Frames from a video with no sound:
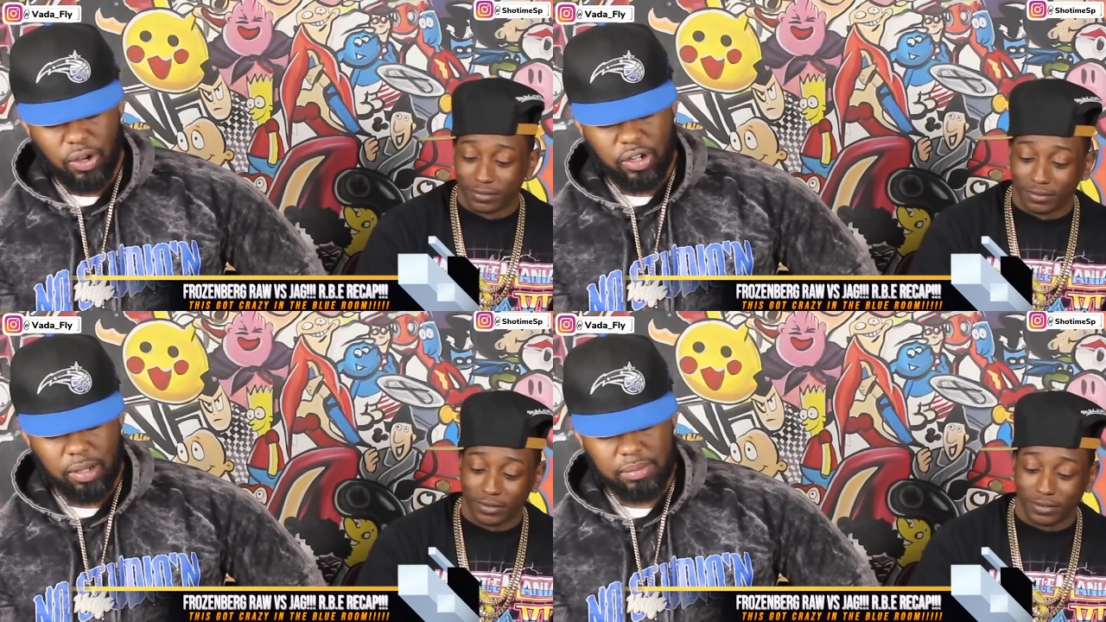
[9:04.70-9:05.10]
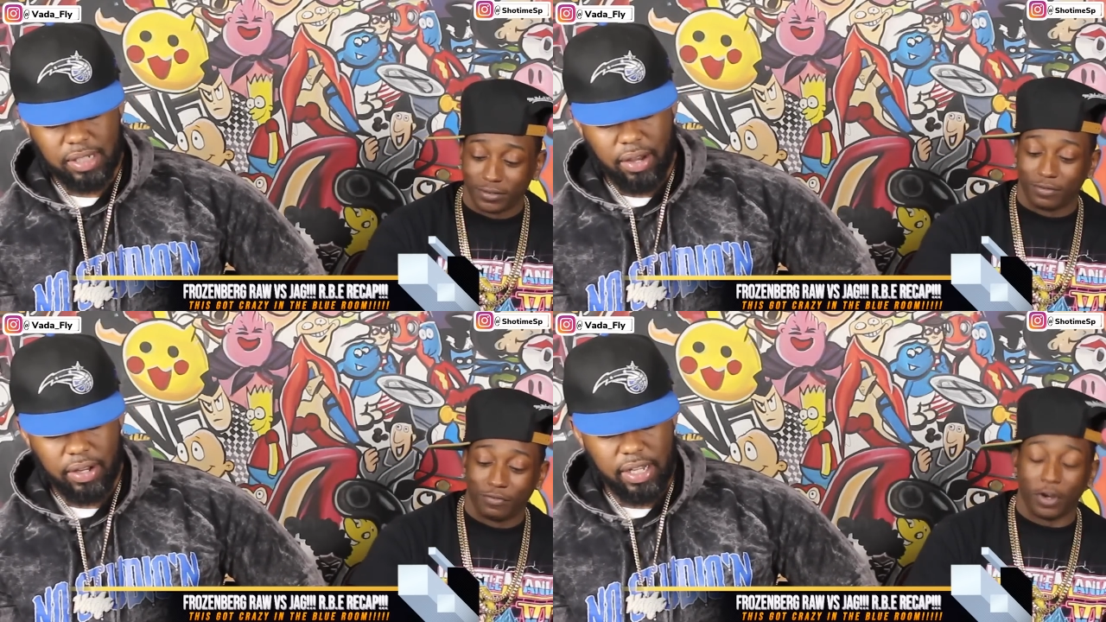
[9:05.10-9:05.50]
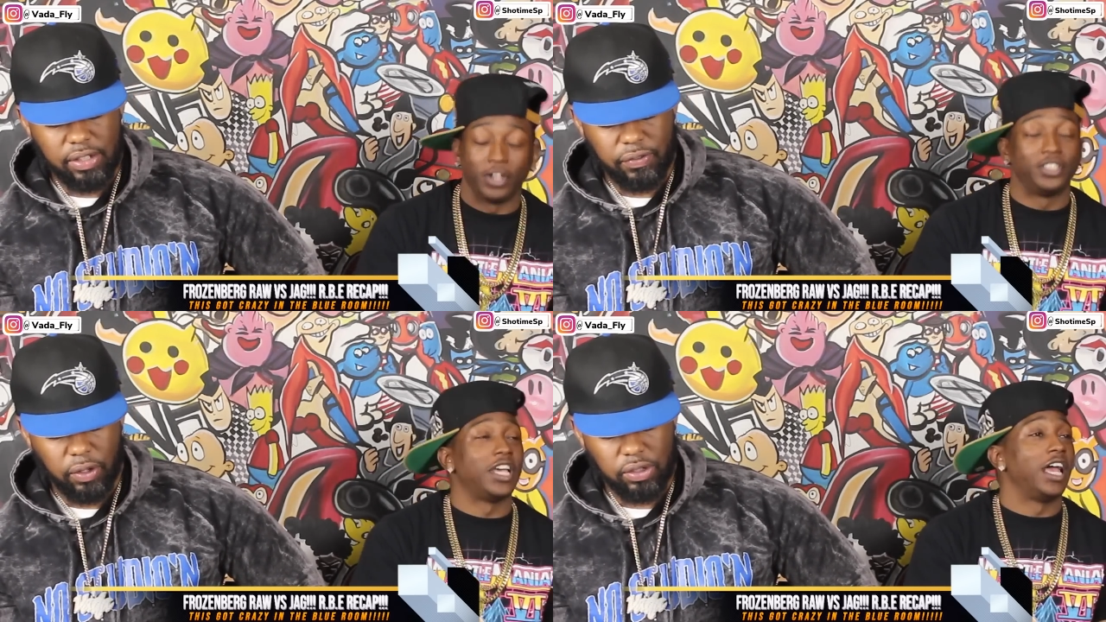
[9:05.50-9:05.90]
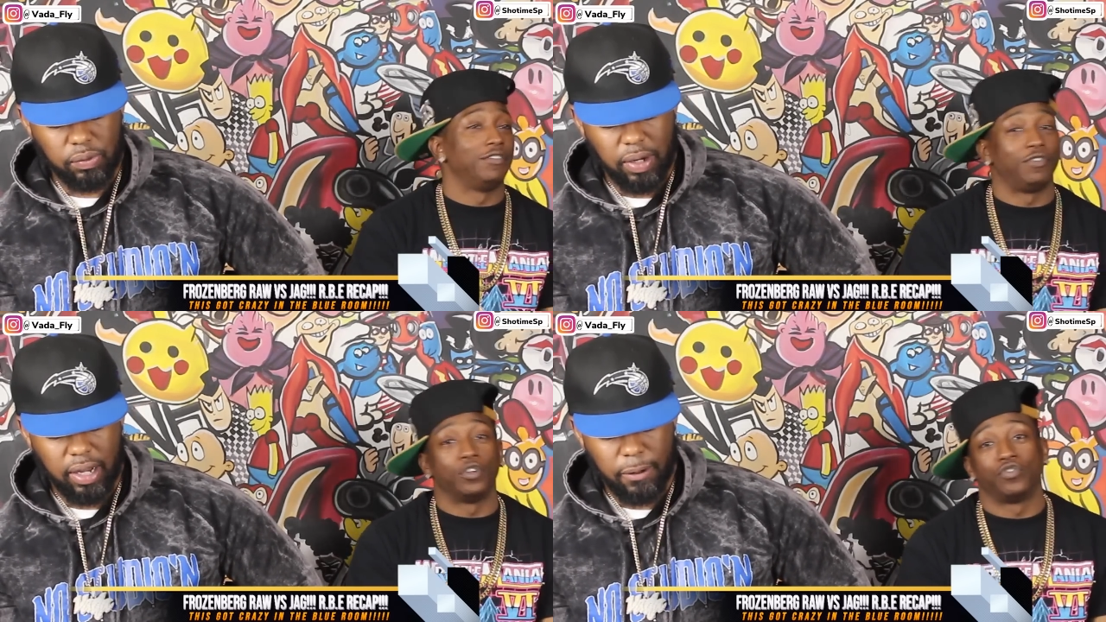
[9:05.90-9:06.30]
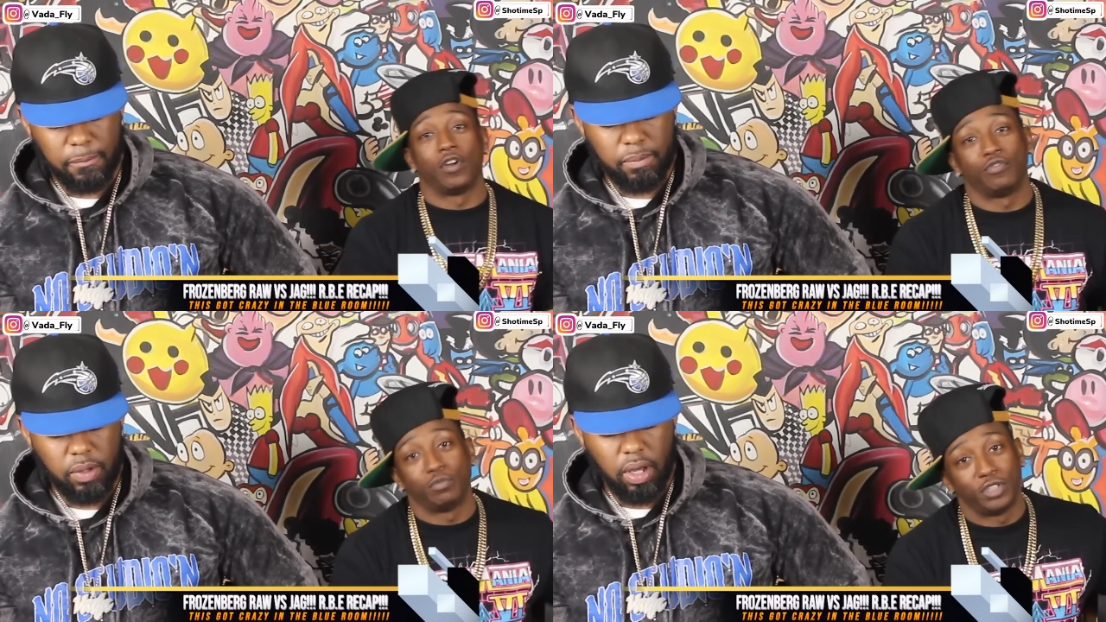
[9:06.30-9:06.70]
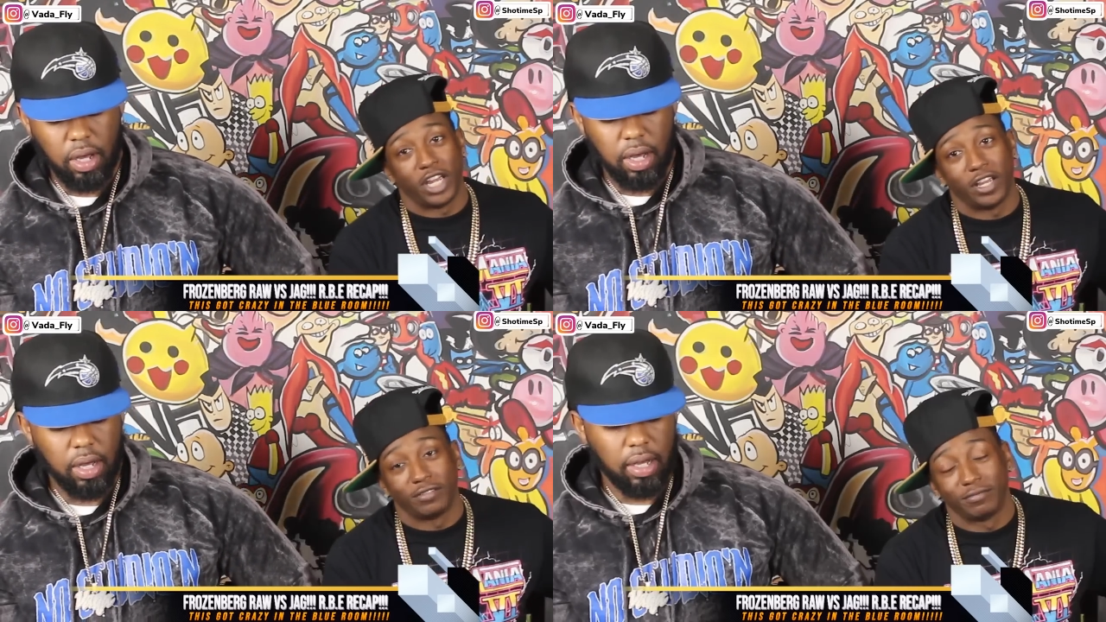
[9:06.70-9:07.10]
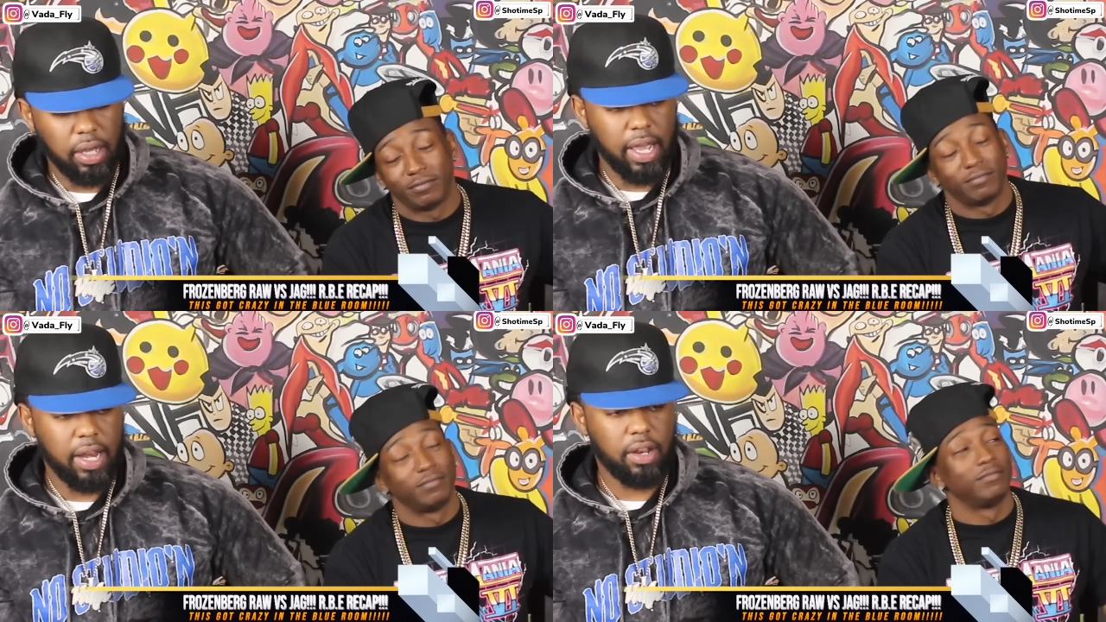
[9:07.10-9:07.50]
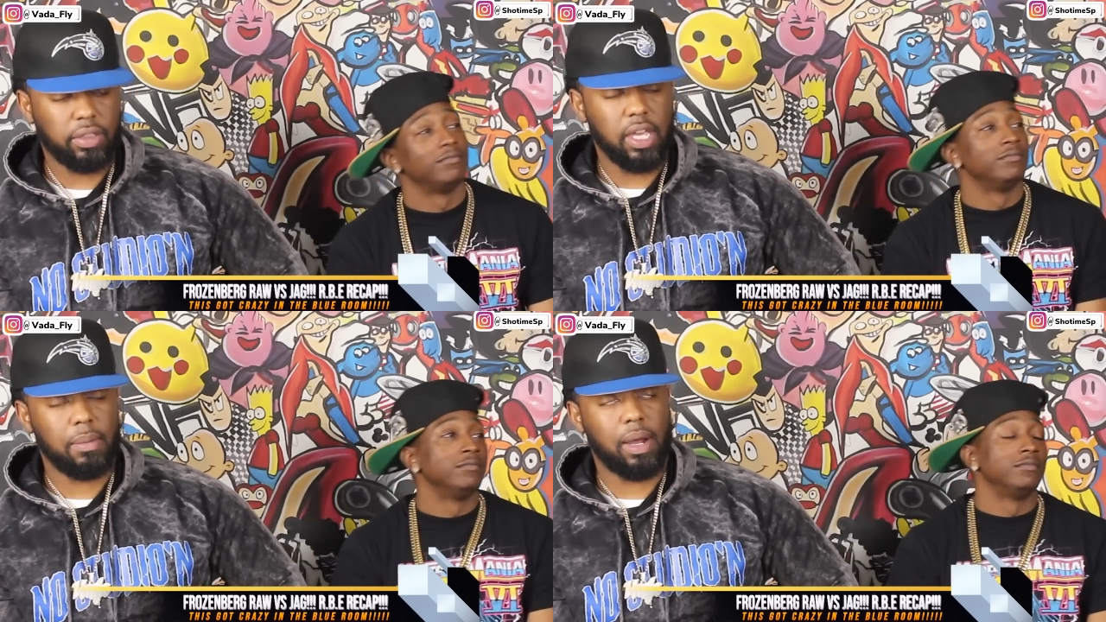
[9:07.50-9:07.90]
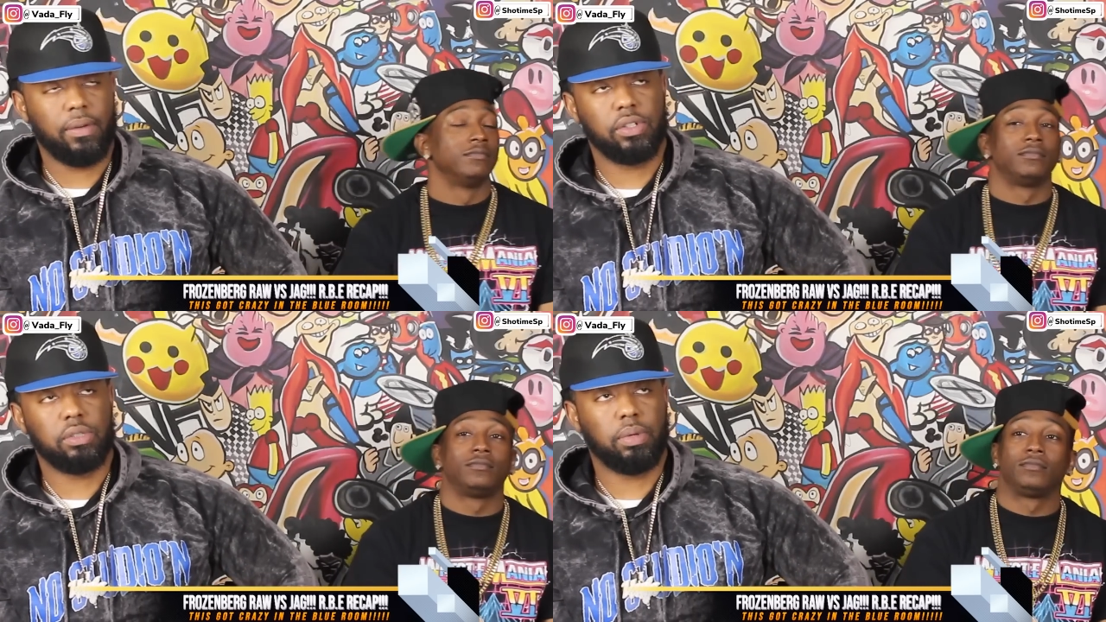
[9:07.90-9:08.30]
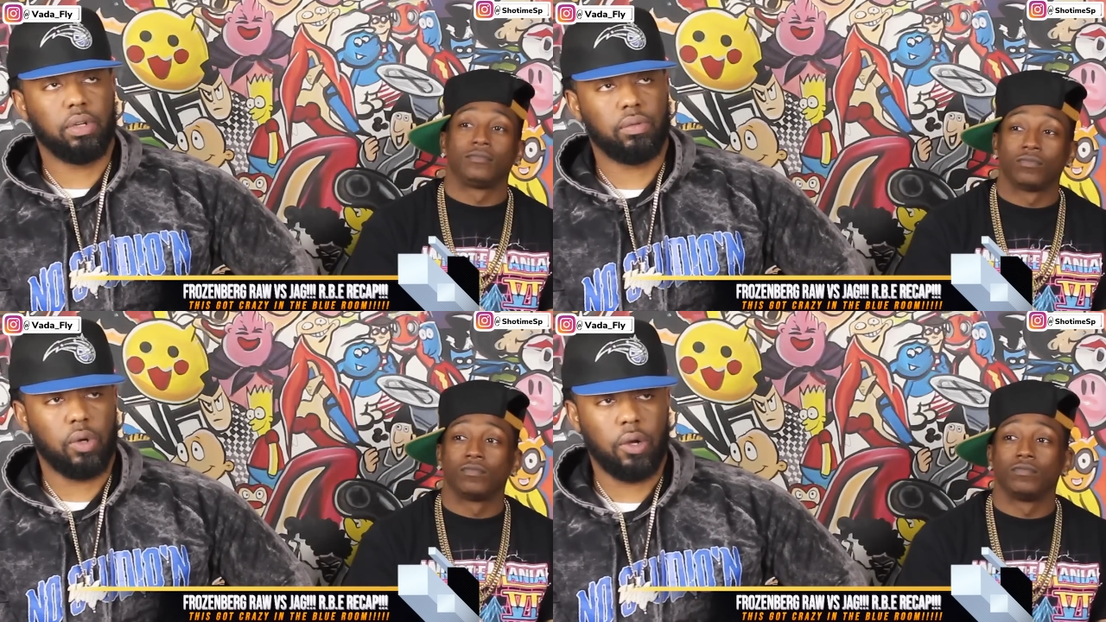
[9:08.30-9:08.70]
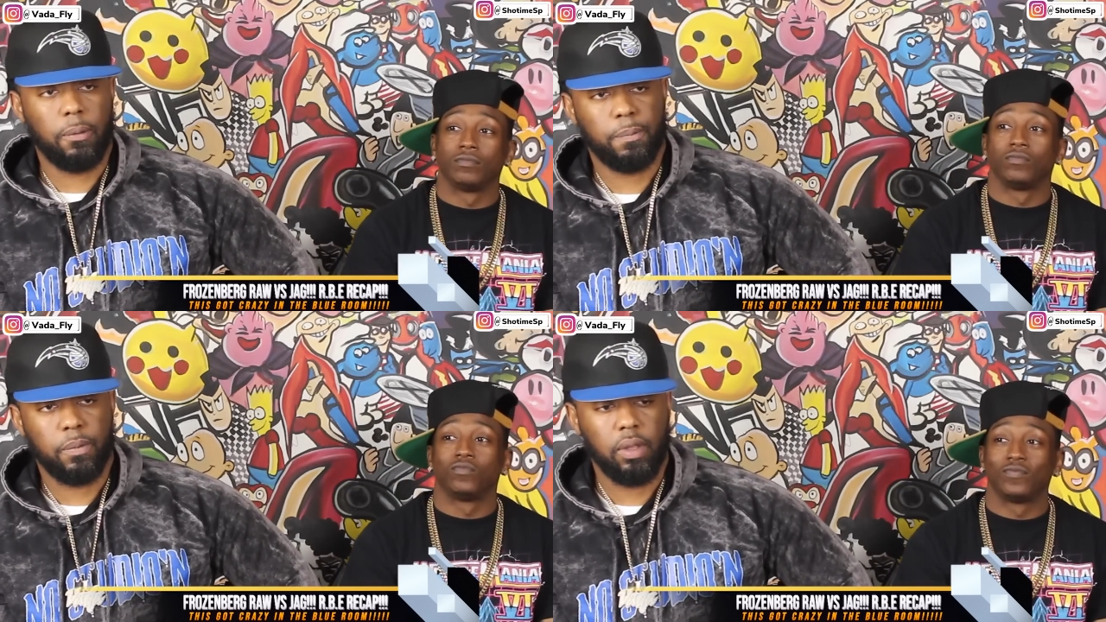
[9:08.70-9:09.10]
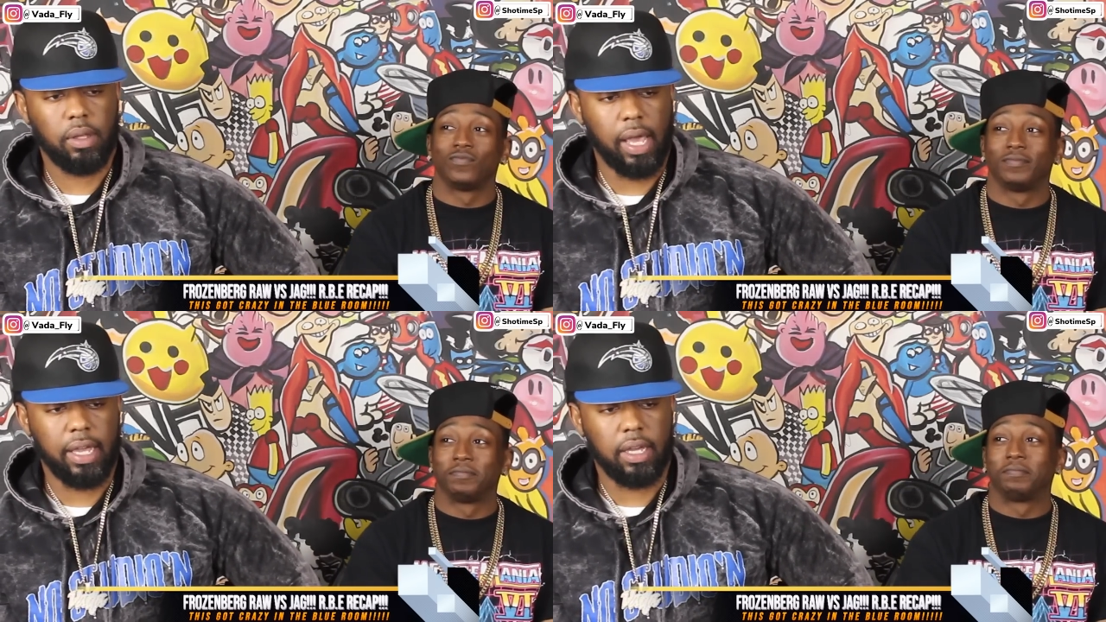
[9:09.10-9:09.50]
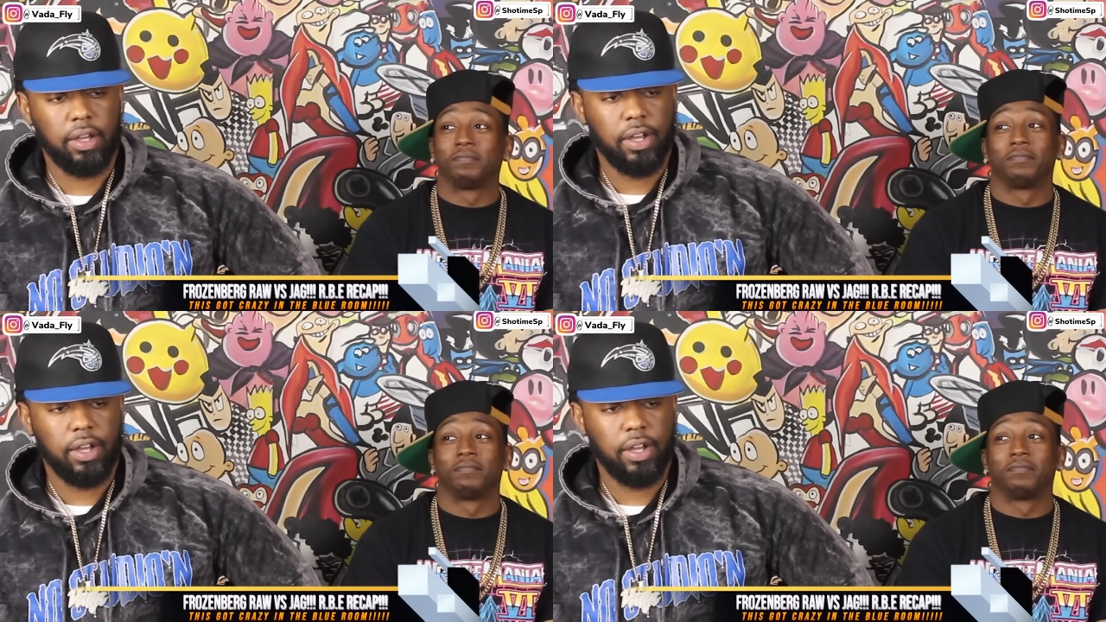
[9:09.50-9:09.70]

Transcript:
Speaker 1: Raw comes out in Very his first round. First round and the thing about Rosenberg Raw, like,